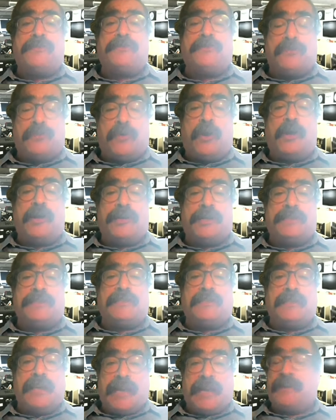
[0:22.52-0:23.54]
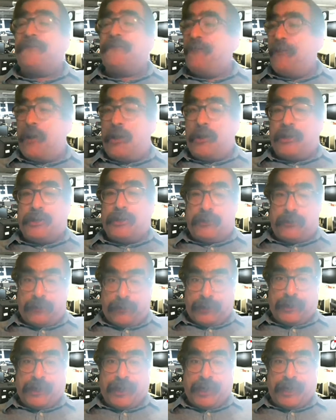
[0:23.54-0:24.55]
strongest landfalling
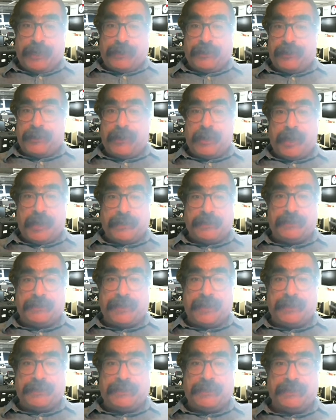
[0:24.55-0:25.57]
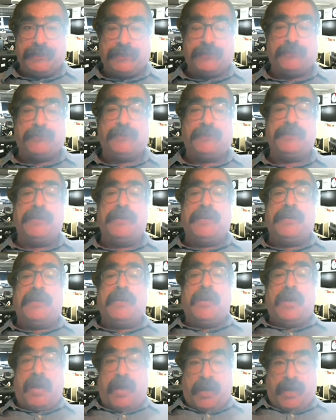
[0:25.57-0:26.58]
hurricane in the United States history,
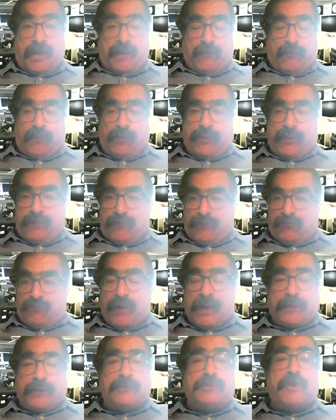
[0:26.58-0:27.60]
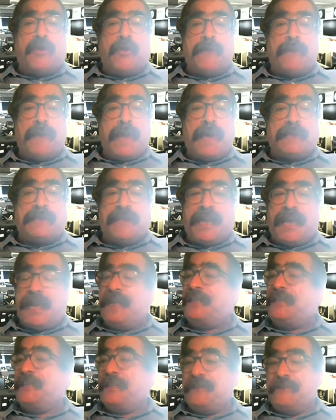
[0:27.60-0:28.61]
uh, with records going back to
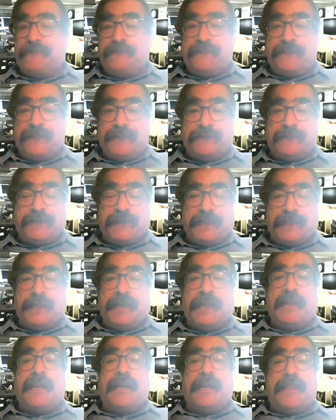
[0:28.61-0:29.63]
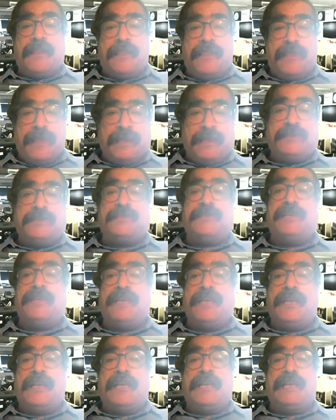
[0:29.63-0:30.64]
1850. This
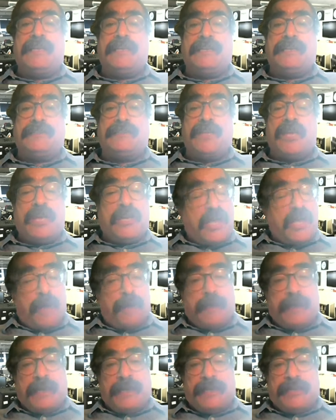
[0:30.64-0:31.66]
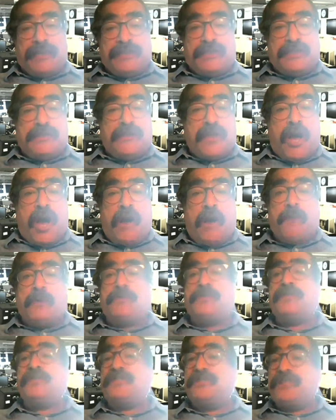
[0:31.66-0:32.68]
is coming in at this
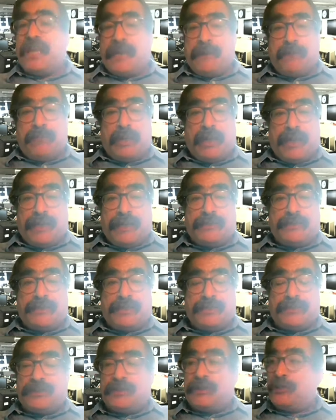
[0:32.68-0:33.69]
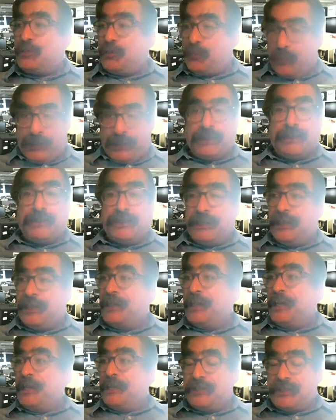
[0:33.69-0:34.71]
almost the same place as Katrina
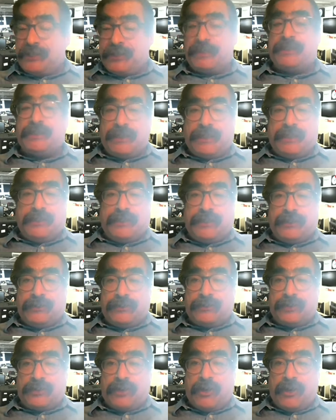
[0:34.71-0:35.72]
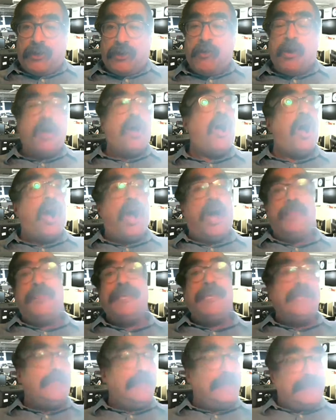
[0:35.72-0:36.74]
did 16 years ago on
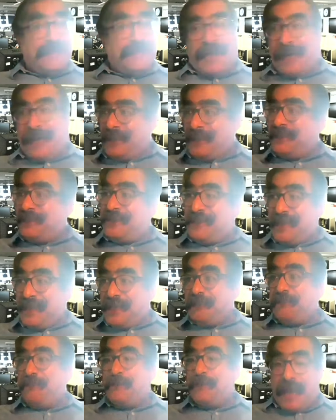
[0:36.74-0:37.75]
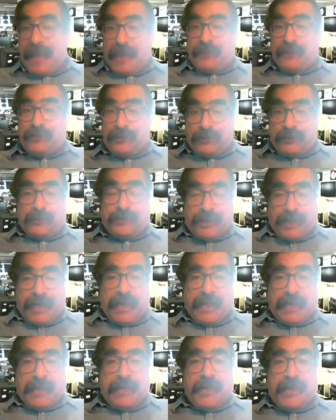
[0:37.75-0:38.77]
the exact same calendar
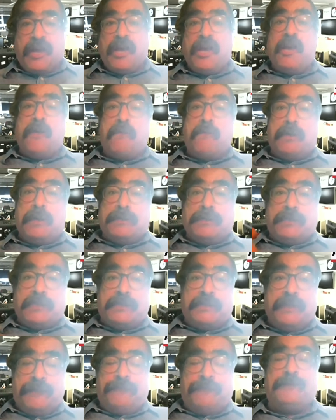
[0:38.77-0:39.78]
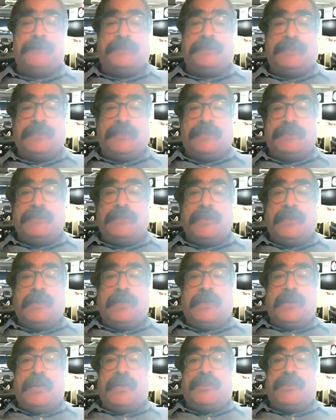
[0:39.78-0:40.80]
day. But the difference is
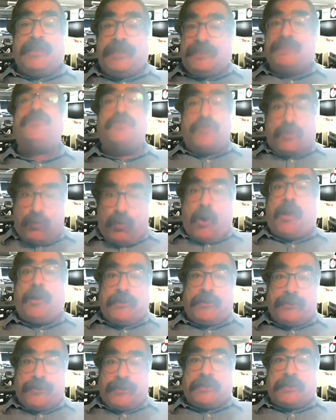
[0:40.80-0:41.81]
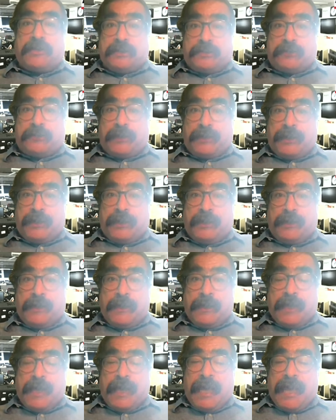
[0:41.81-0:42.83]
this is stronger than Katrina,
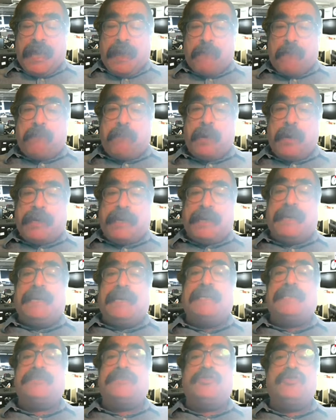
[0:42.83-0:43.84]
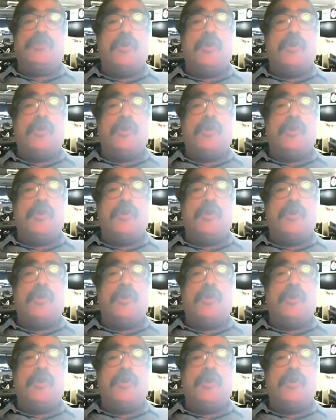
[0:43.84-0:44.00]
but it is